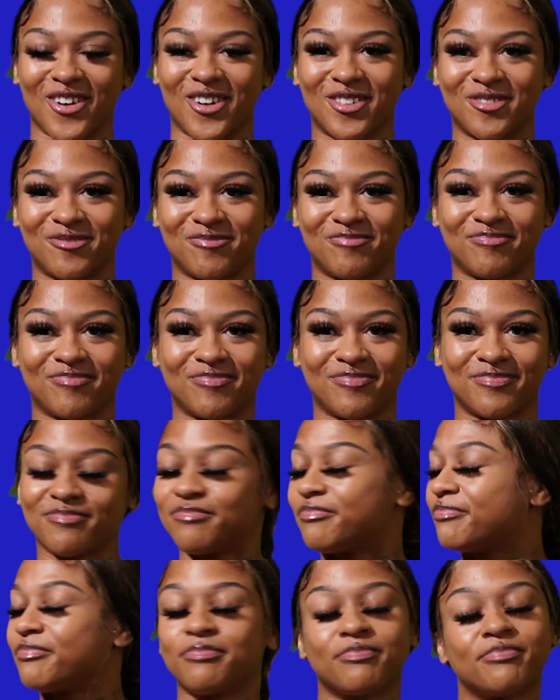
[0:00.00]
you to fuck outside
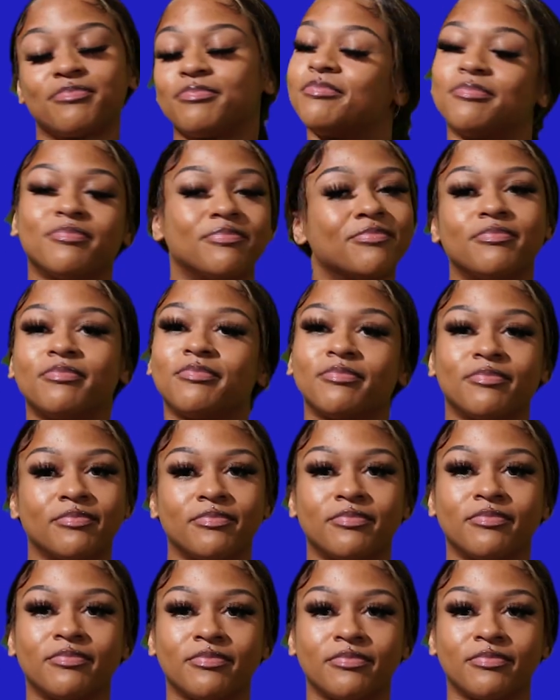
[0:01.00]
of the show? Because he be flying
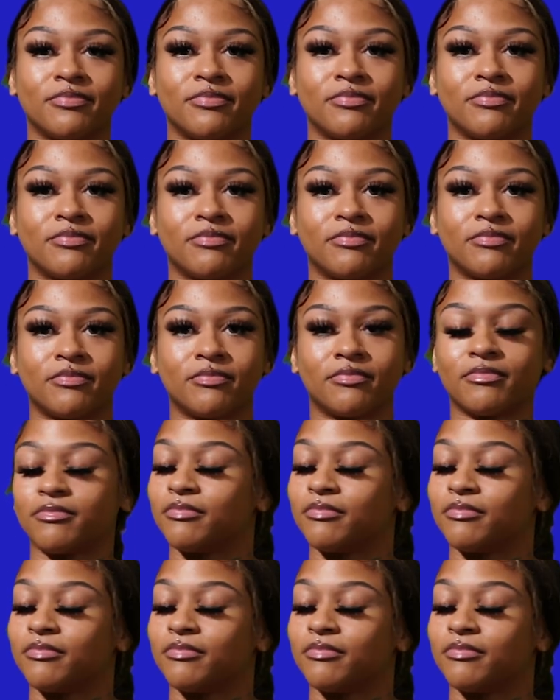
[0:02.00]
bitches out after the show.